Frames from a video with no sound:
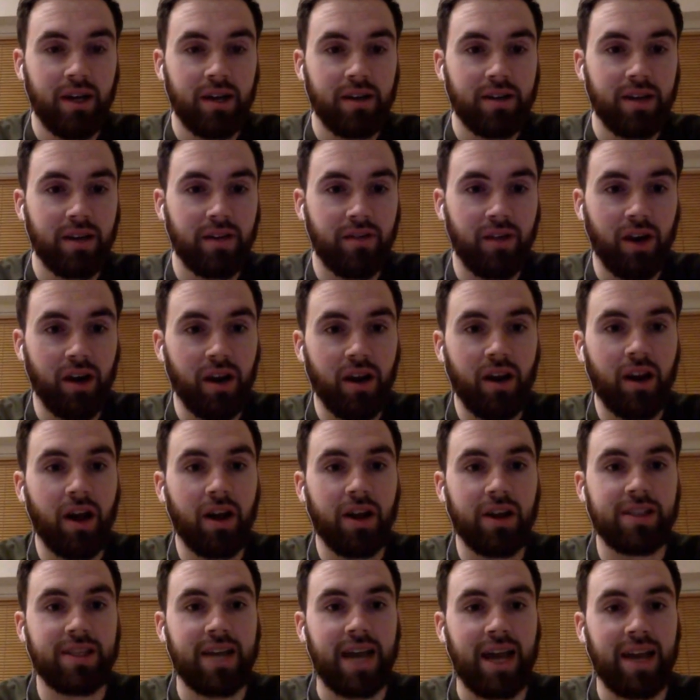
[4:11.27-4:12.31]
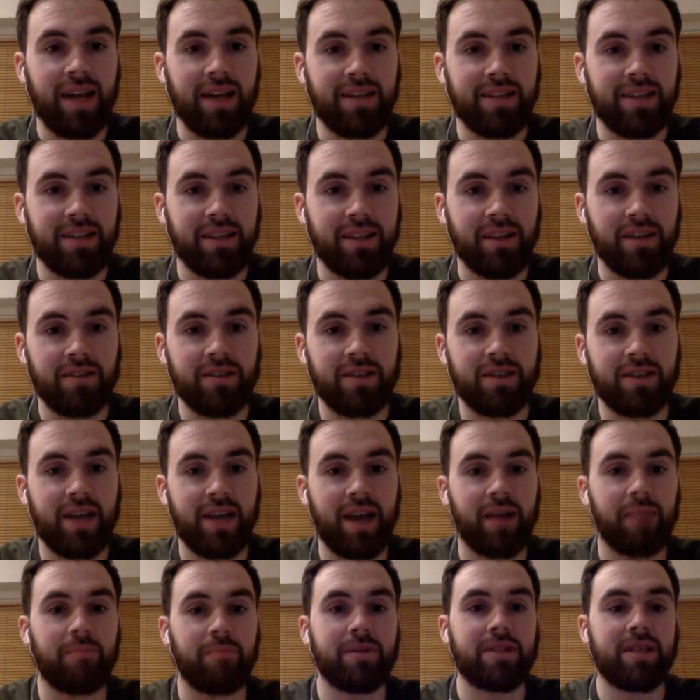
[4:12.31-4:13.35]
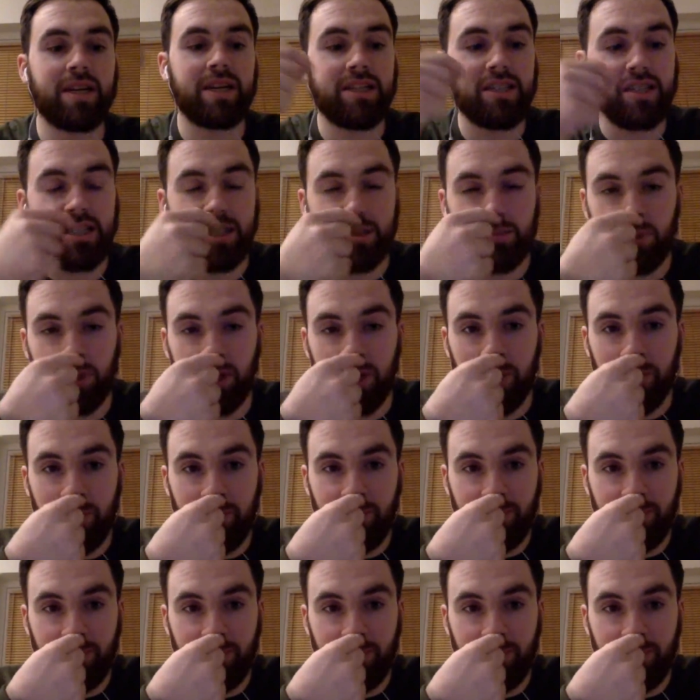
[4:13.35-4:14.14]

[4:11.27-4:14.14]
They've got a lot of talent in those attacking positions, but